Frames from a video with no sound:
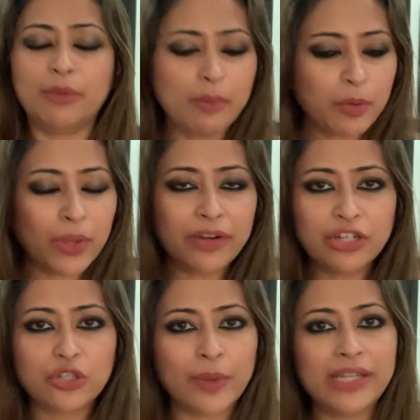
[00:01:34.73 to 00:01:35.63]
Remember, we are
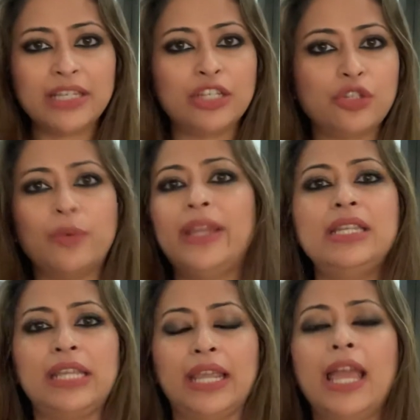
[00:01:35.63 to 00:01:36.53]
in 2020.